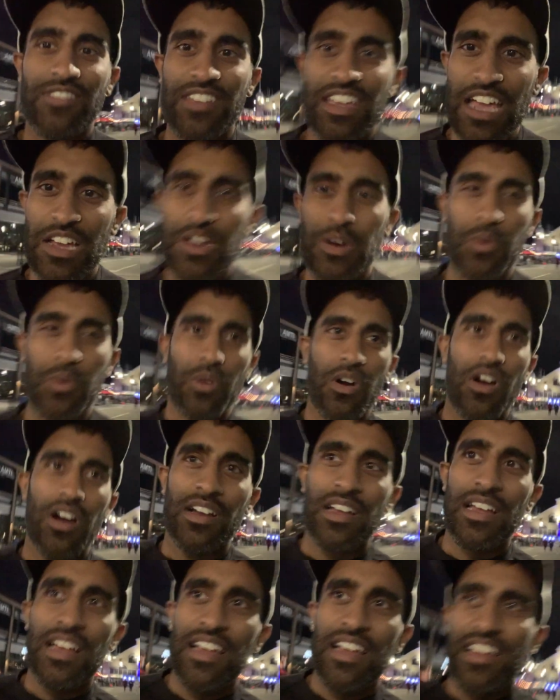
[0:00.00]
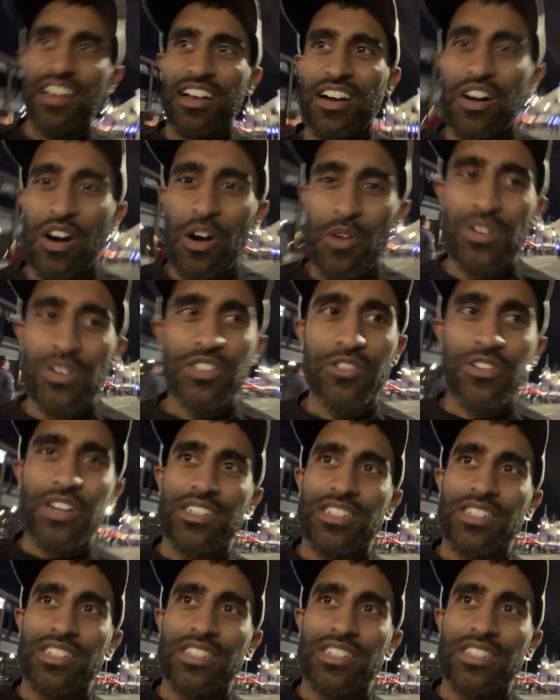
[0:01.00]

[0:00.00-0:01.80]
can't go wrong. Always a great